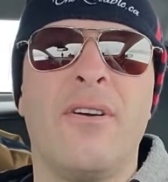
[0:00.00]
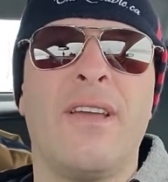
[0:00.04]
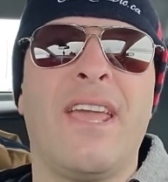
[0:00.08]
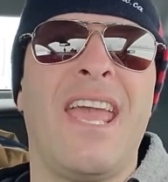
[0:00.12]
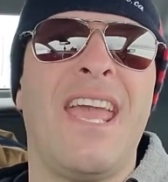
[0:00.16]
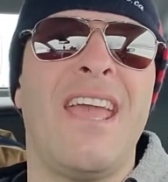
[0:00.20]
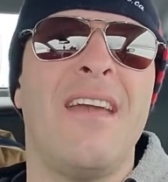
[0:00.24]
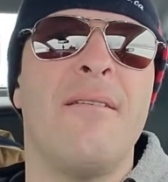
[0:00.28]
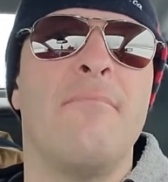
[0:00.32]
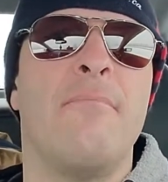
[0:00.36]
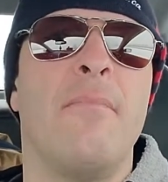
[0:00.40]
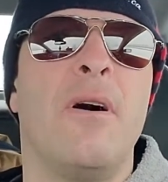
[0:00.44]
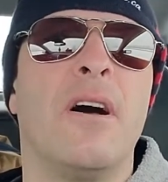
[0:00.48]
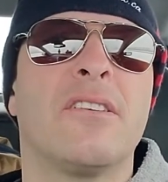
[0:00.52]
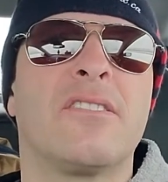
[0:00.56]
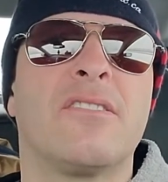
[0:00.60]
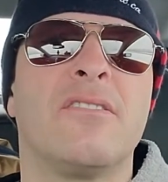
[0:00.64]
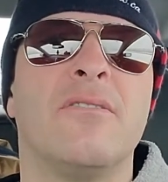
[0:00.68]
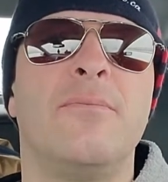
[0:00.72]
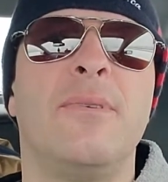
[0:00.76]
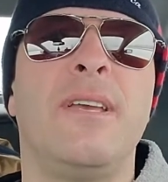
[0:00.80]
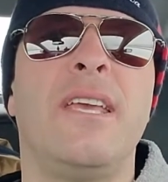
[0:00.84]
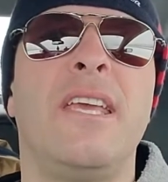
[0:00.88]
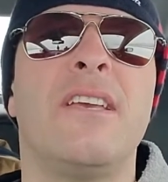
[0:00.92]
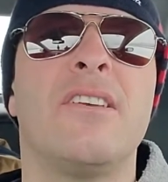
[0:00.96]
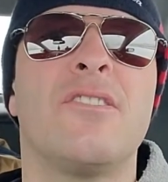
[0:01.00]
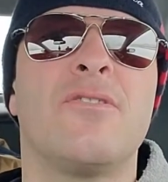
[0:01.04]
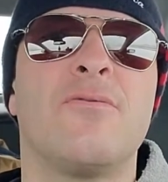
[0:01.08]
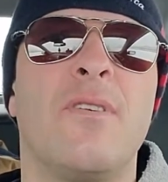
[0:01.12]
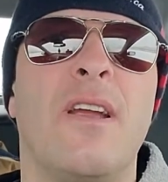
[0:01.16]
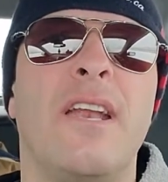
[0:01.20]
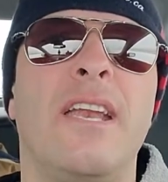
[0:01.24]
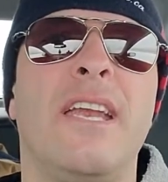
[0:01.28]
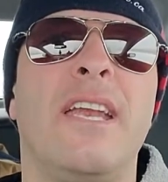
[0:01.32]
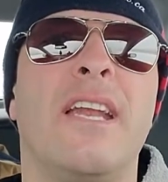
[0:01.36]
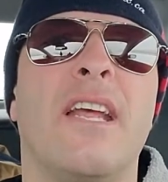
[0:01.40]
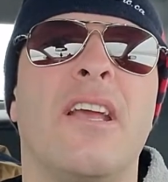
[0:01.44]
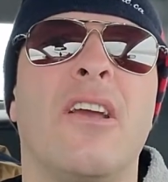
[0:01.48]
Can't Muscle Me is
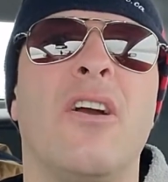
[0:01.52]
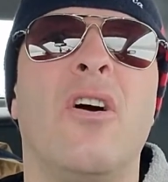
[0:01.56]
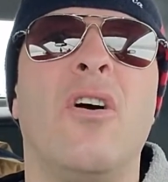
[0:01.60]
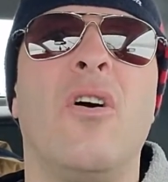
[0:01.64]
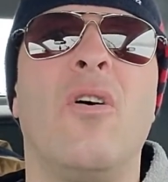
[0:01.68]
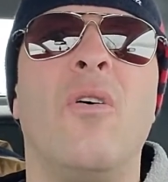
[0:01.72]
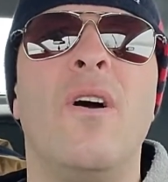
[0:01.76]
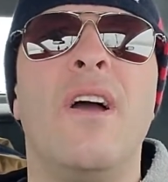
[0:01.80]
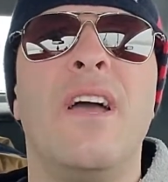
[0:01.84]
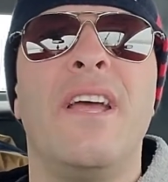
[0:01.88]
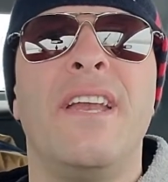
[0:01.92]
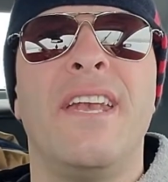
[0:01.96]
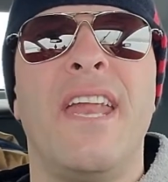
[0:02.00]
ready to go.